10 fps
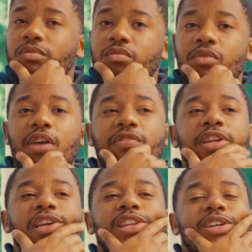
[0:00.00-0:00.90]

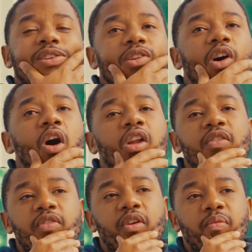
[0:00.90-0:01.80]
Definitely. All
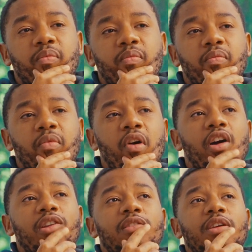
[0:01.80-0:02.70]
of them.
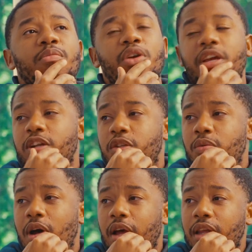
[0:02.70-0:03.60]
All of them are
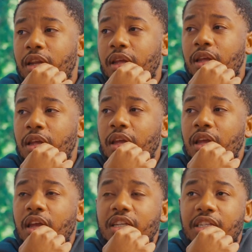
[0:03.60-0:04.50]
intertwined.
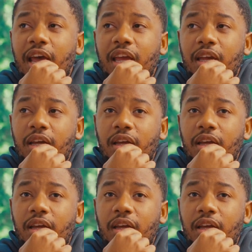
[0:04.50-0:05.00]
It's like